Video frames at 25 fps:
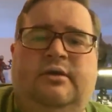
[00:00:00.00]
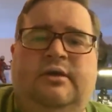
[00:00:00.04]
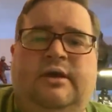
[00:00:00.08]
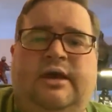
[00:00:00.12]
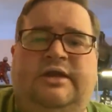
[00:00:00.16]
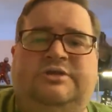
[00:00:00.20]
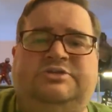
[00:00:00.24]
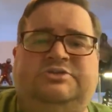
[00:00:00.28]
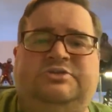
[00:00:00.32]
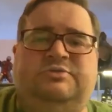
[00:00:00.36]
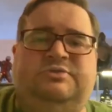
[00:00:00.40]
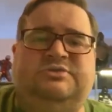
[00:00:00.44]

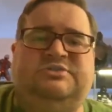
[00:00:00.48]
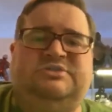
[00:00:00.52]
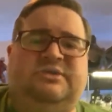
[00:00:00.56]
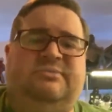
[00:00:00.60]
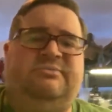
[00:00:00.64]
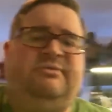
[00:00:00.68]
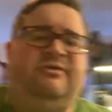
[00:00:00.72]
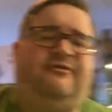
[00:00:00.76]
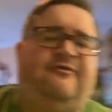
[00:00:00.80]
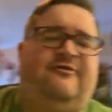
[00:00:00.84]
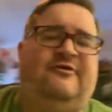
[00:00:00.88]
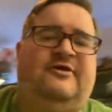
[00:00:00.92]
Andrew, what's up,
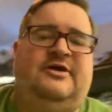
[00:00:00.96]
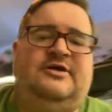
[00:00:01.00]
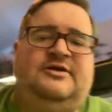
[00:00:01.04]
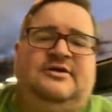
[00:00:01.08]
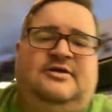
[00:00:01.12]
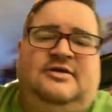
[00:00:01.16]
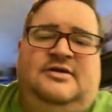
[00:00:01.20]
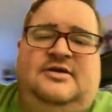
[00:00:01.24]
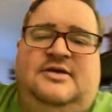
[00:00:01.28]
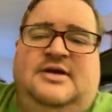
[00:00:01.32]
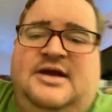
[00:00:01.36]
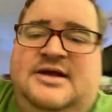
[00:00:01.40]
my
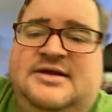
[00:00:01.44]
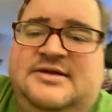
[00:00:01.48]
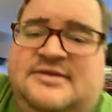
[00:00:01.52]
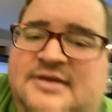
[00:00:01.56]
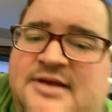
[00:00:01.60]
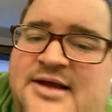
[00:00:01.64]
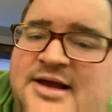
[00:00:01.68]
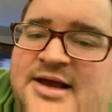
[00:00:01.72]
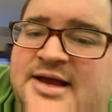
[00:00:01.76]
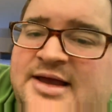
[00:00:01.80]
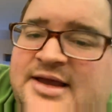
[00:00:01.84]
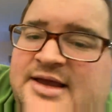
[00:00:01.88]
friend?
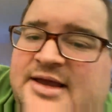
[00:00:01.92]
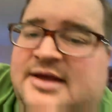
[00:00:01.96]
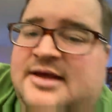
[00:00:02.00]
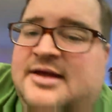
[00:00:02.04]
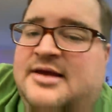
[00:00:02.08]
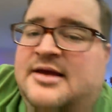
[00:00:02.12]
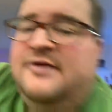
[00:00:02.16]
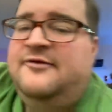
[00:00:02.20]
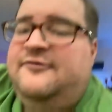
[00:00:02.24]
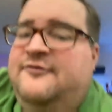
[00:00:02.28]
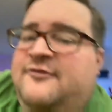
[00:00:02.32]
I